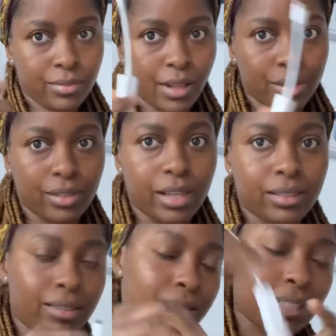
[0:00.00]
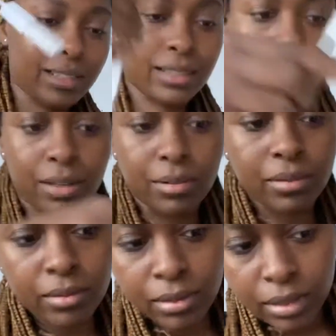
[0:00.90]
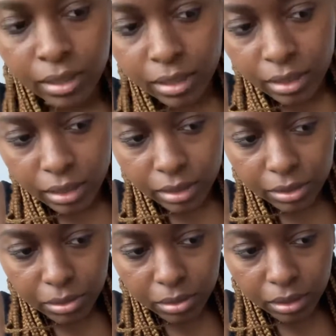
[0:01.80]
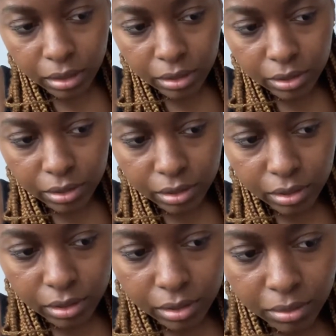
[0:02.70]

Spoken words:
So like, this is how I do connections.